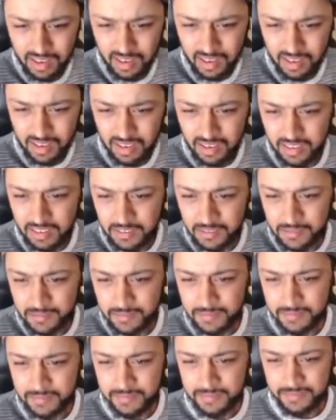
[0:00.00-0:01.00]

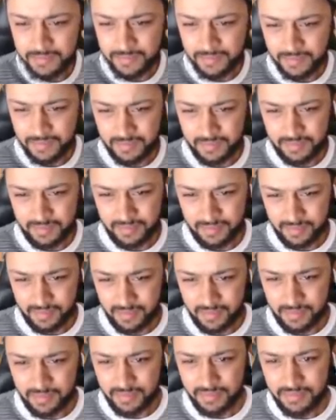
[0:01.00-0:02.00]

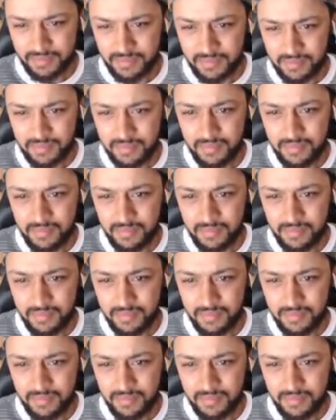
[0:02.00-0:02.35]
Nobody speaks.